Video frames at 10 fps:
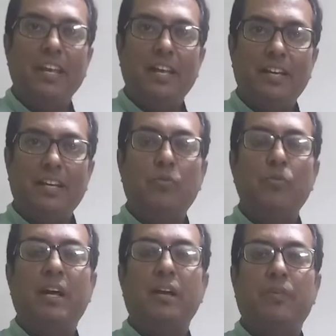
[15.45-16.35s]
Here
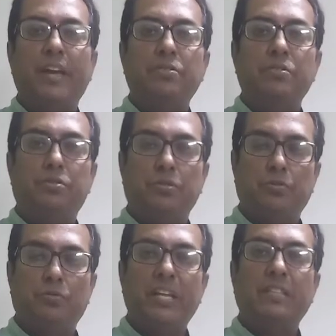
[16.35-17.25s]
we are going to
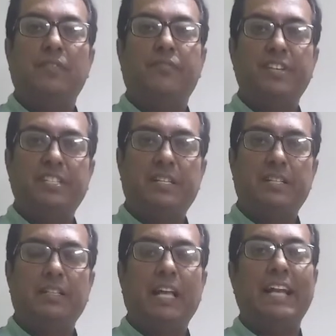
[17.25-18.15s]
do with the
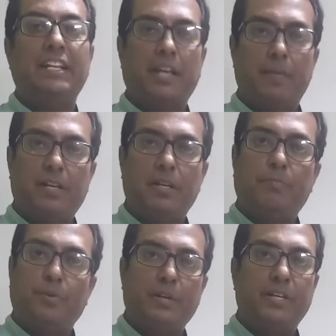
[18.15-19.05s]
physical and the chemical
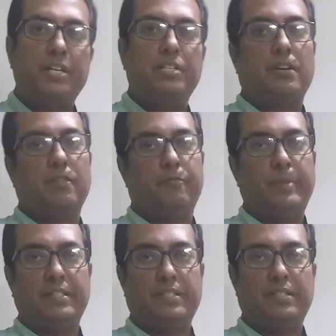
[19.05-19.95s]
properties of
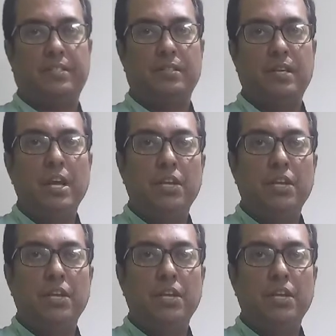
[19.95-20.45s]
bases.